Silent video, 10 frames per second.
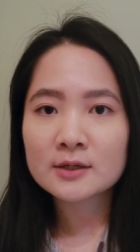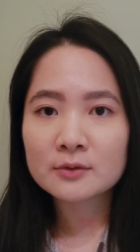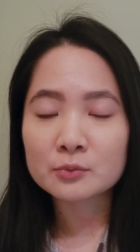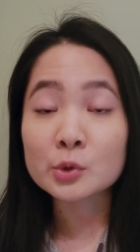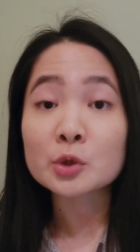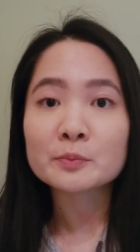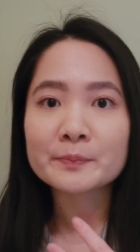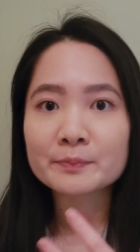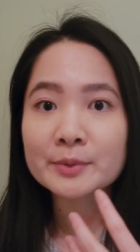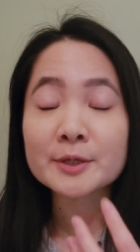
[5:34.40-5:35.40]
will
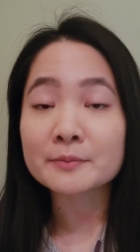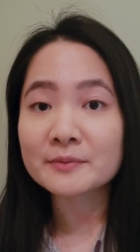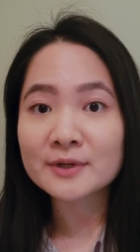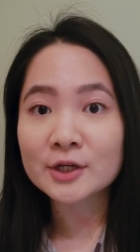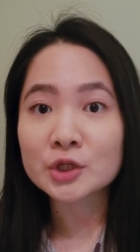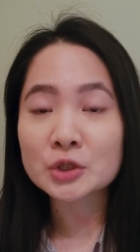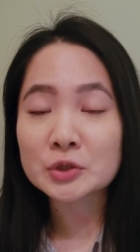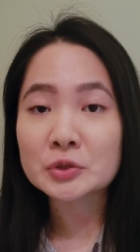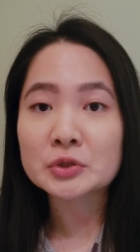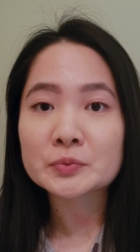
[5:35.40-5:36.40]
be a
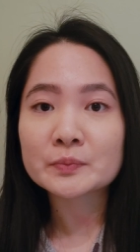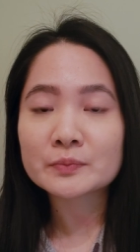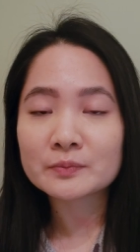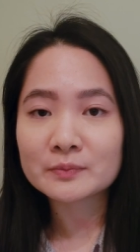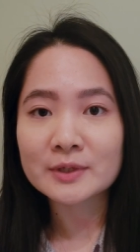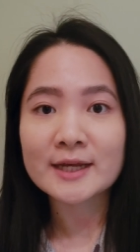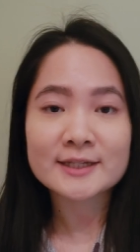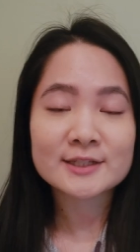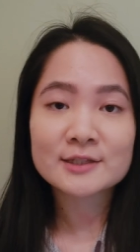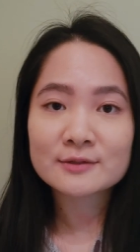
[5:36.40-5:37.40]
huge
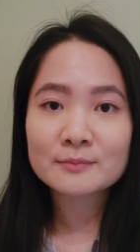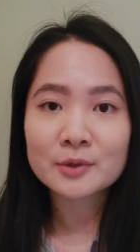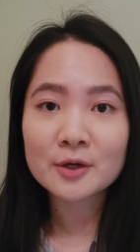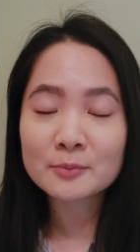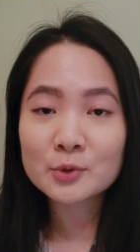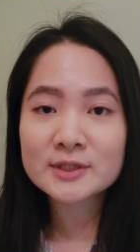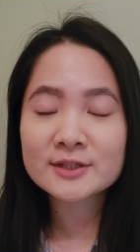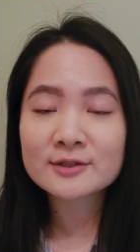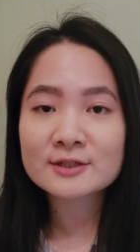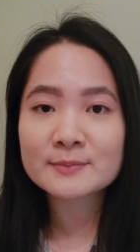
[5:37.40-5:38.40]
next plot point
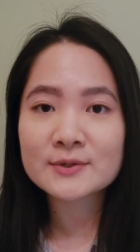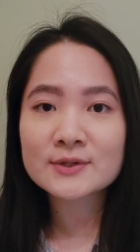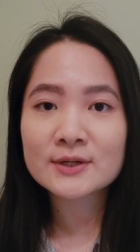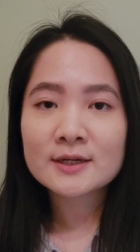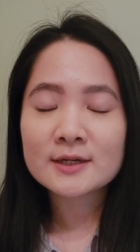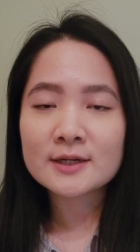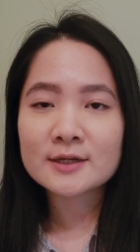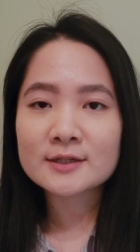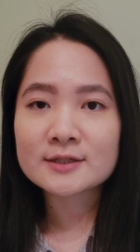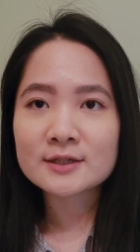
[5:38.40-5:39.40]
in this book.
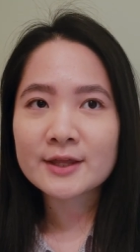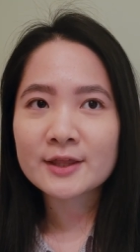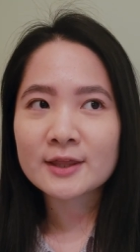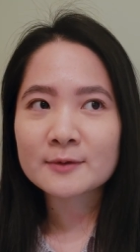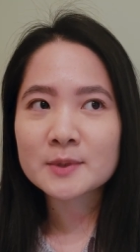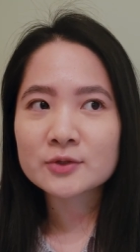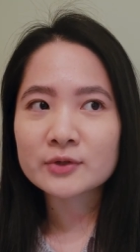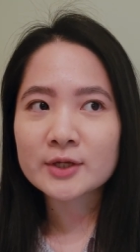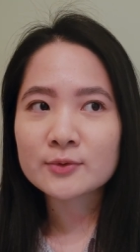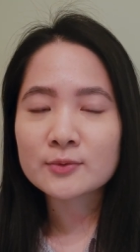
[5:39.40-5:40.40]
And I think that'd be a
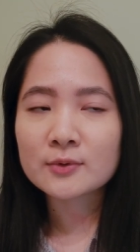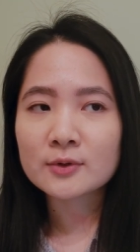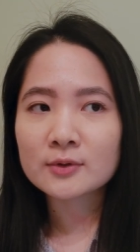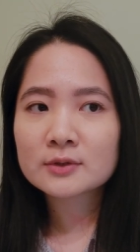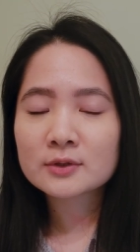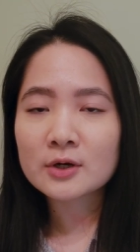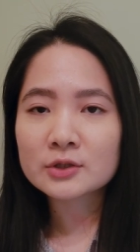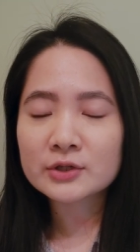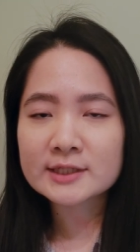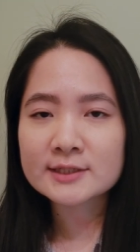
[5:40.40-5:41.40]
really cool
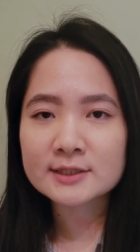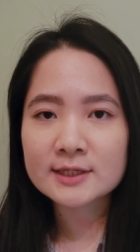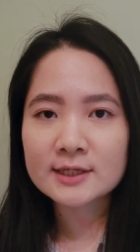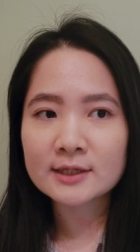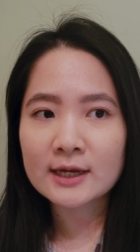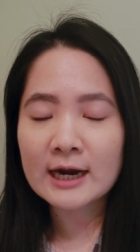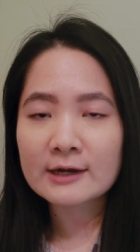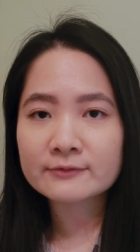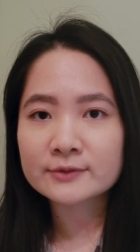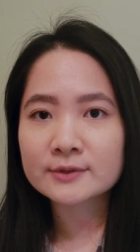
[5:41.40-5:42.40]
contrast to see like
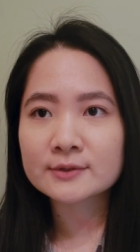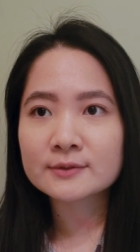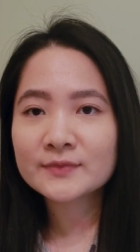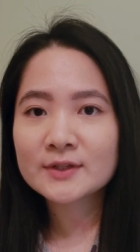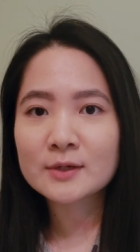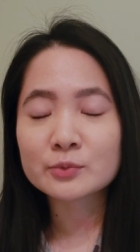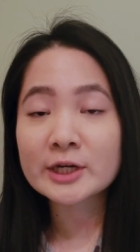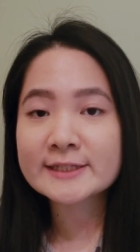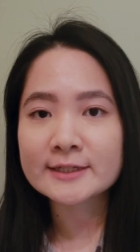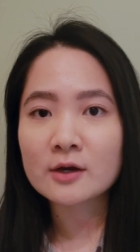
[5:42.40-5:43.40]
after
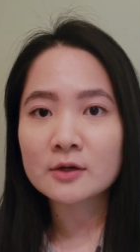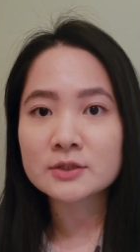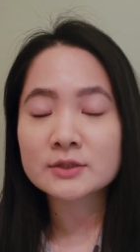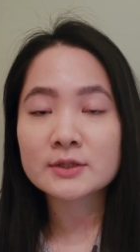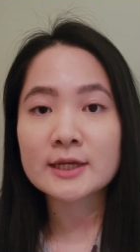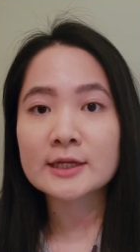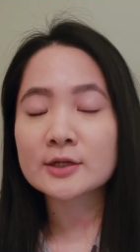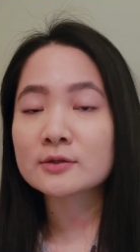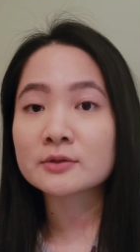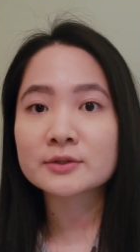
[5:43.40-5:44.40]
Bryce and Hunt, they
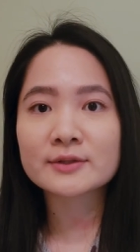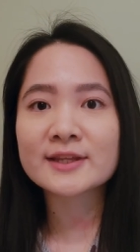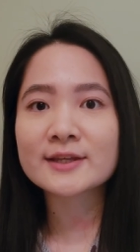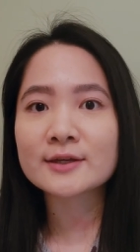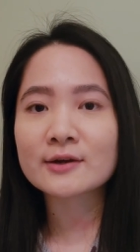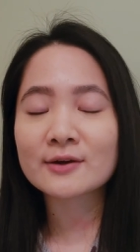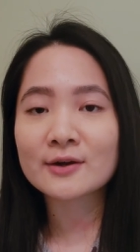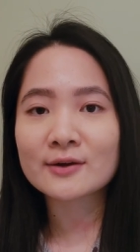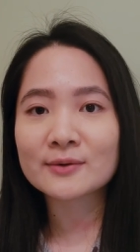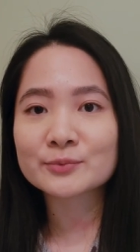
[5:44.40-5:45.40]
killed the
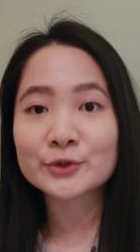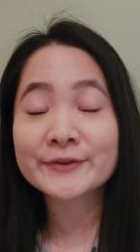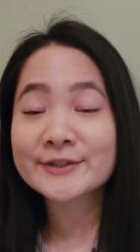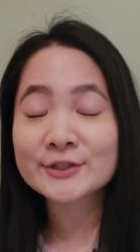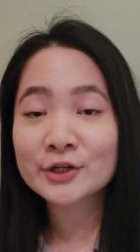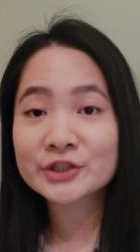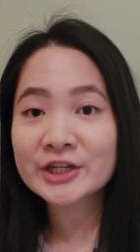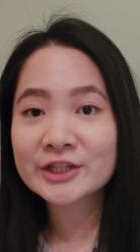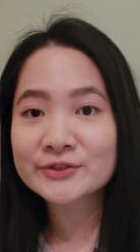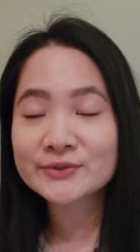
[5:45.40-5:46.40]
previous
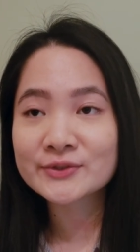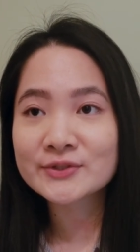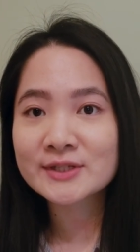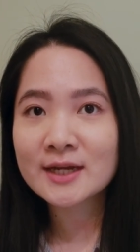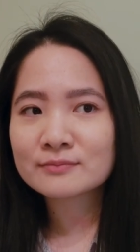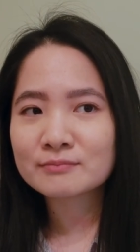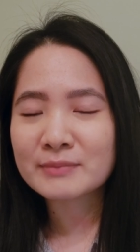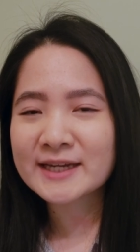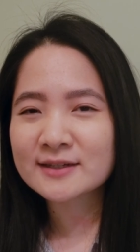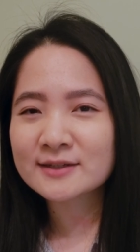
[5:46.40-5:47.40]
archangels,
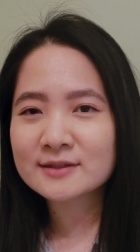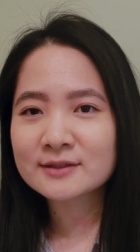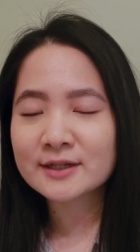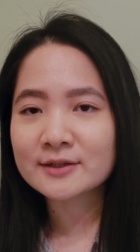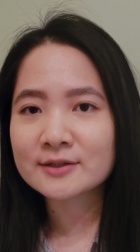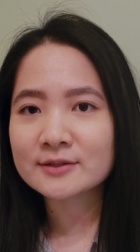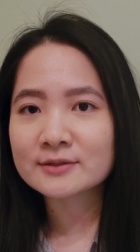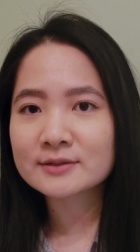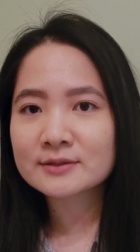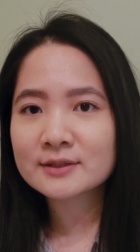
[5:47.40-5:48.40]
Micah
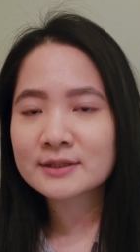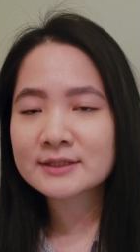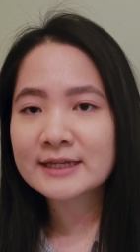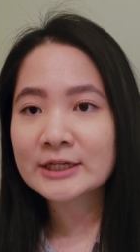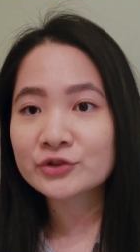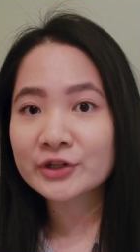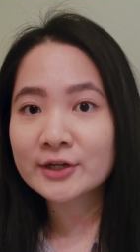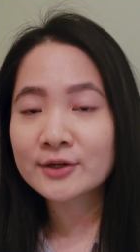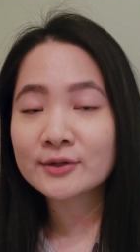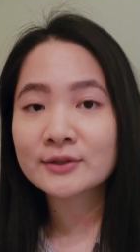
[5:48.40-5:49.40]
and
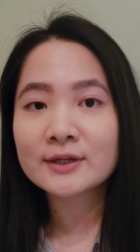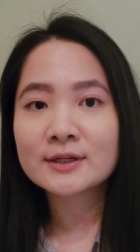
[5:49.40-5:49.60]
Sandriel,